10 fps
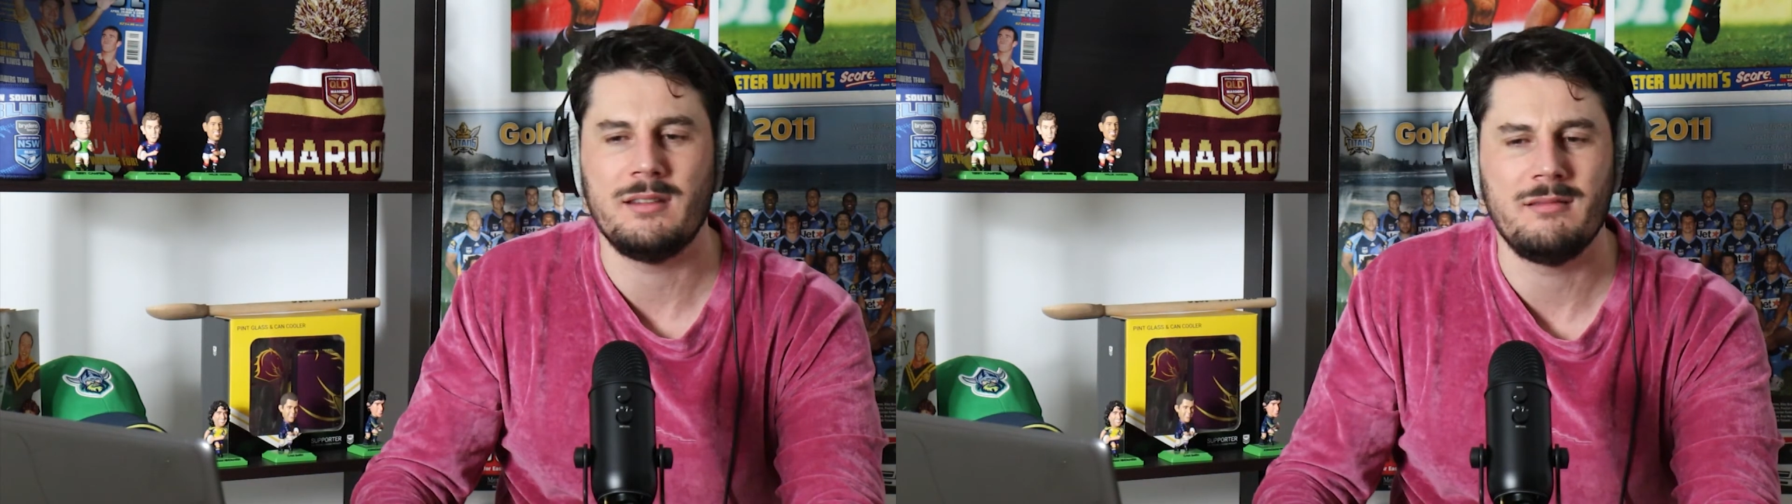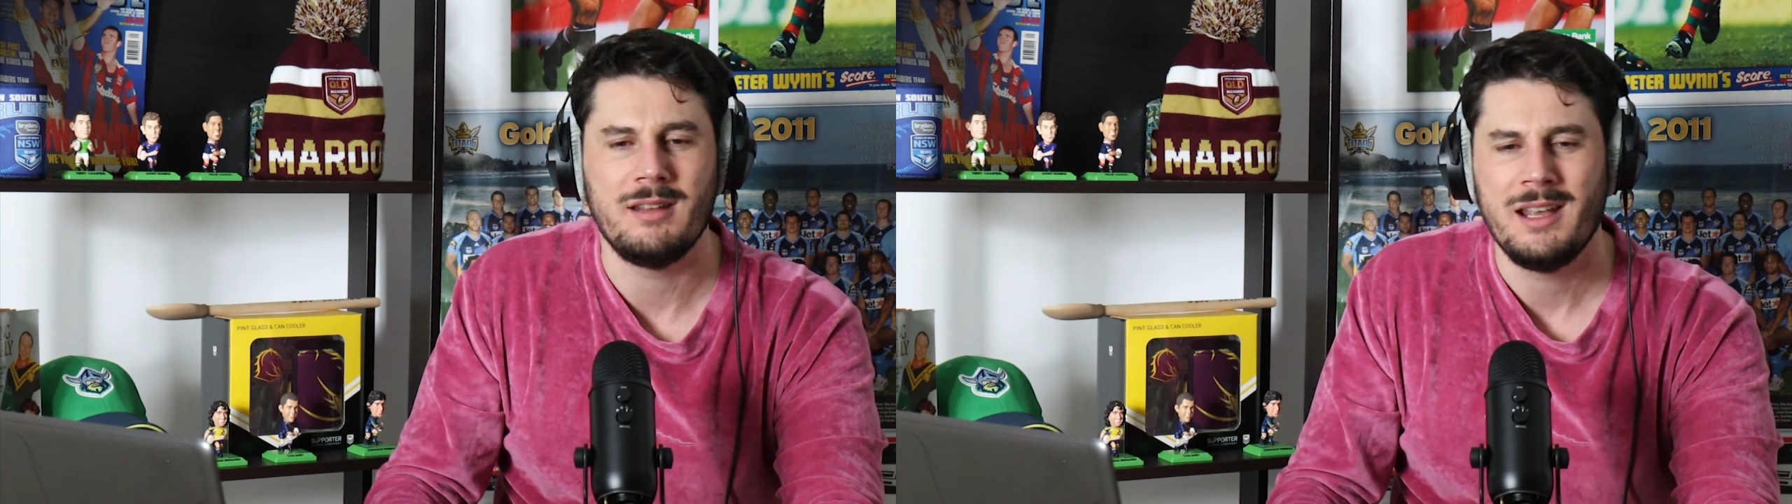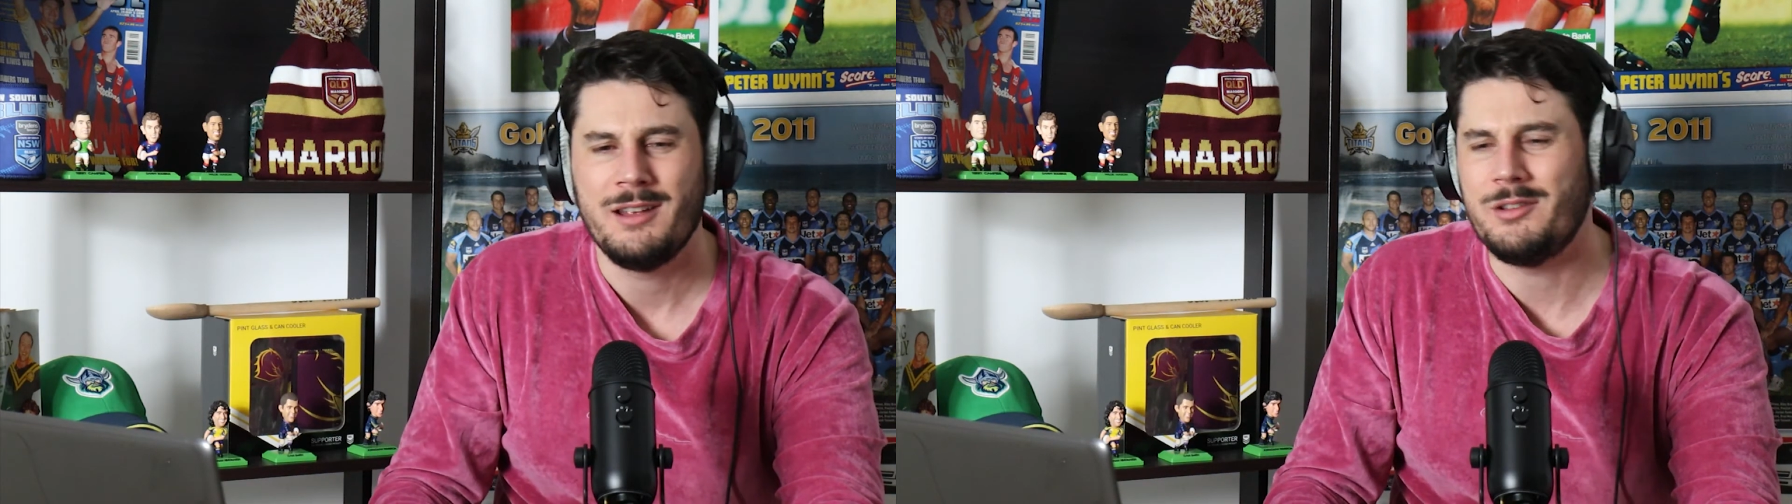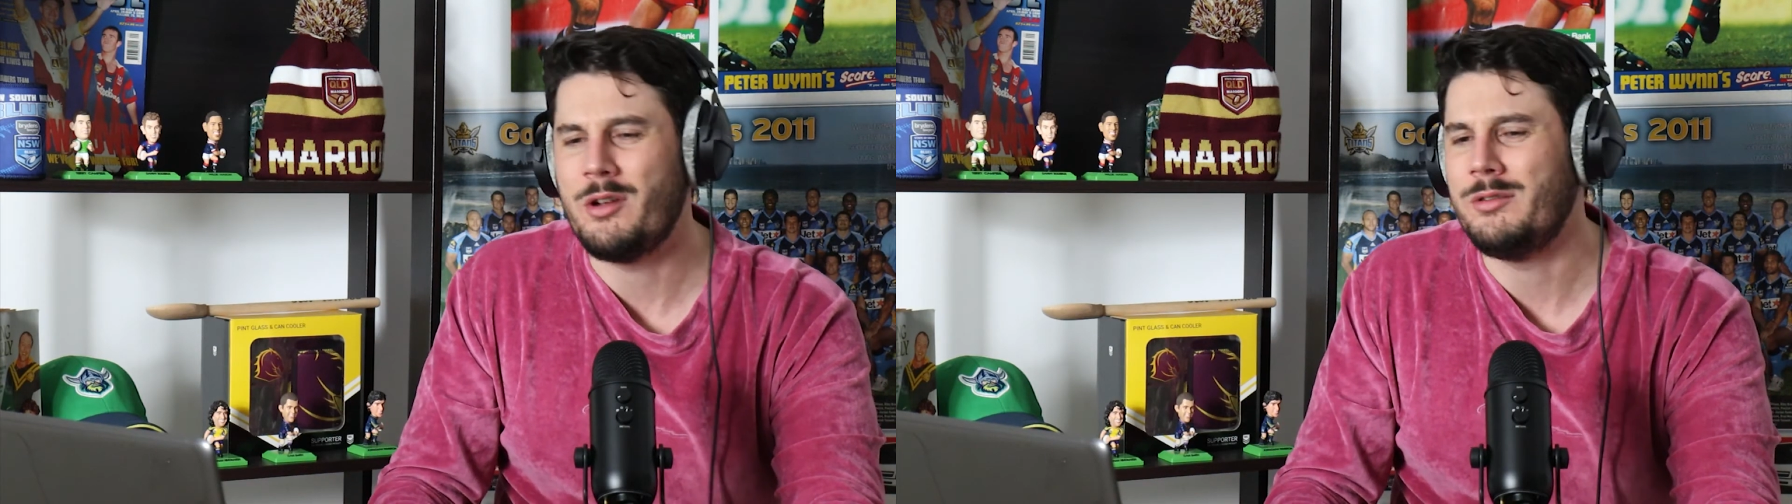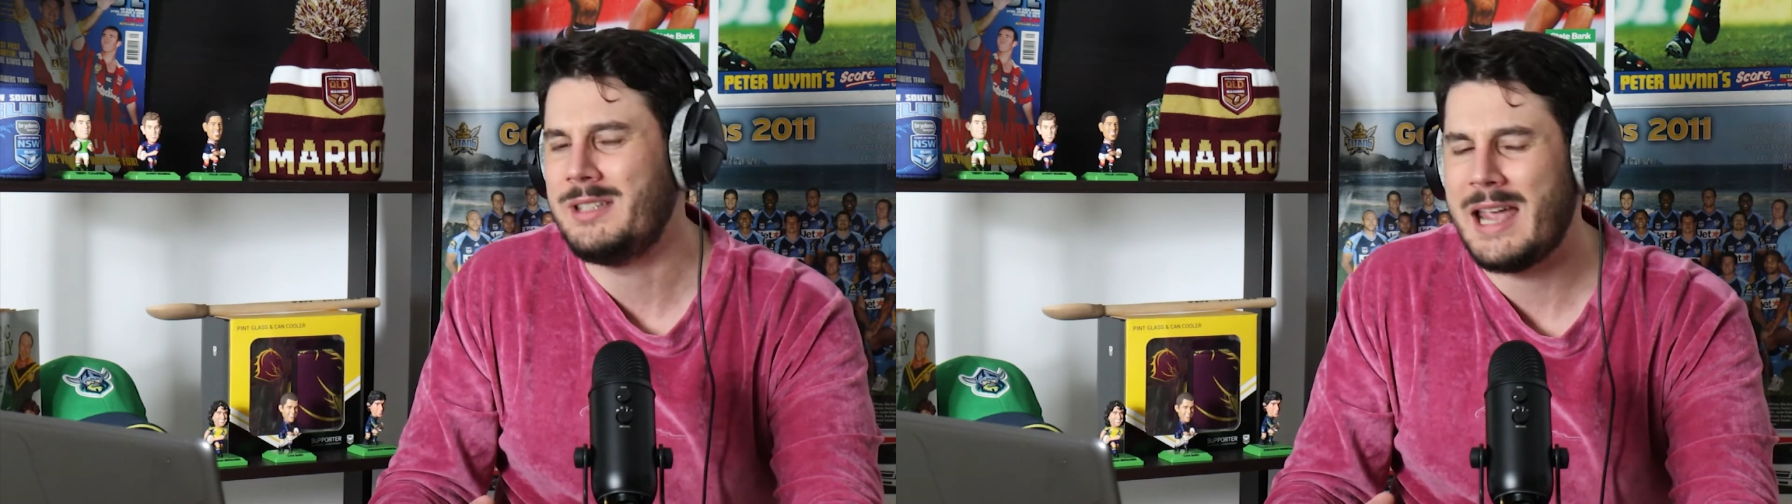and
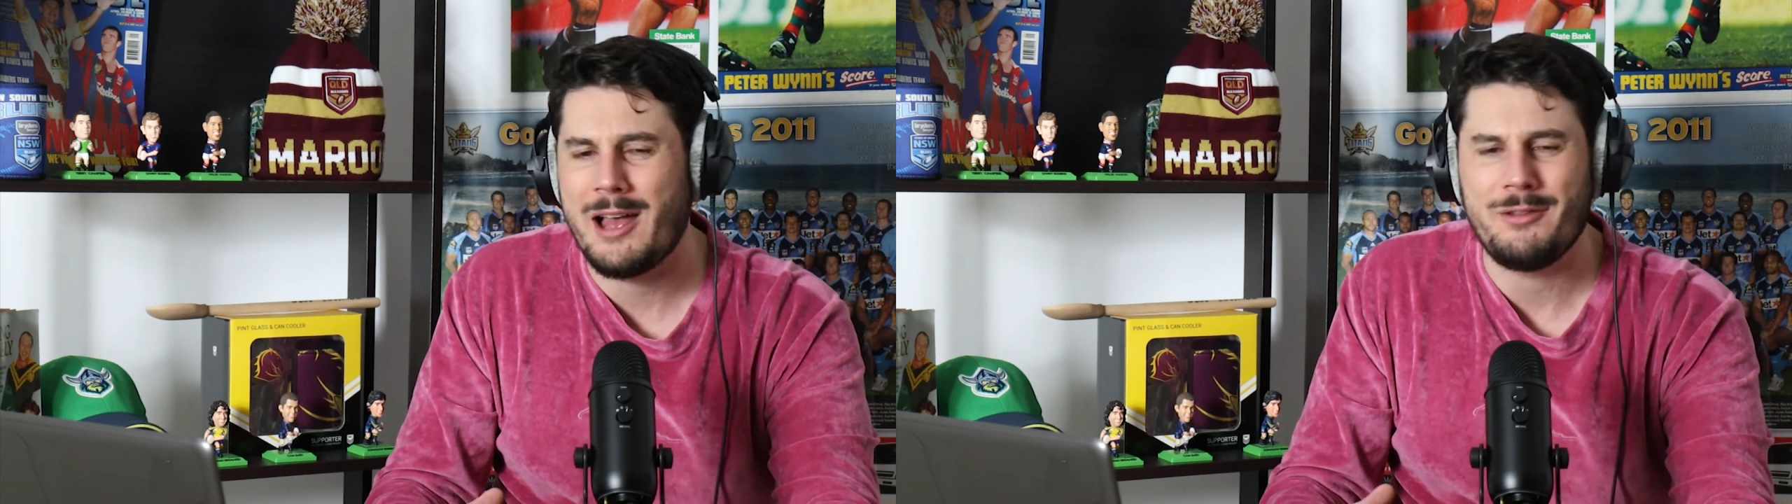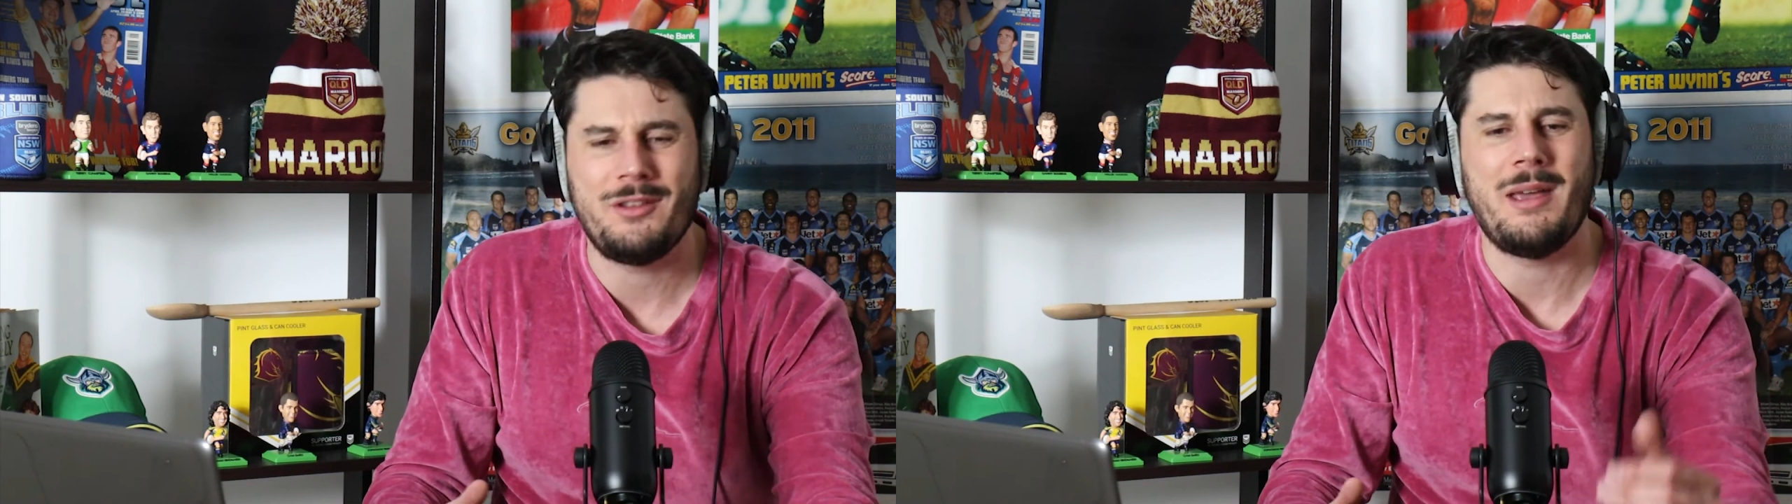no doubt